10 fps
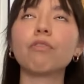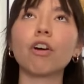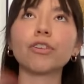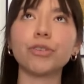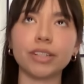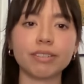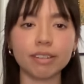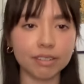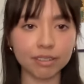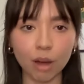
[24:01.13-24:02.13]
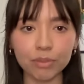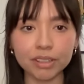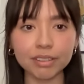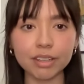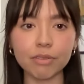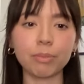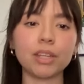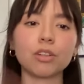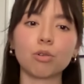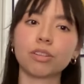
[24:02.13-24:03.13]
farther distances, obviously, from,
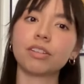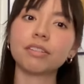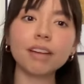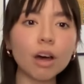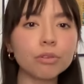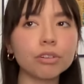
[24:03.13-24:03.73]
like, the north to the south,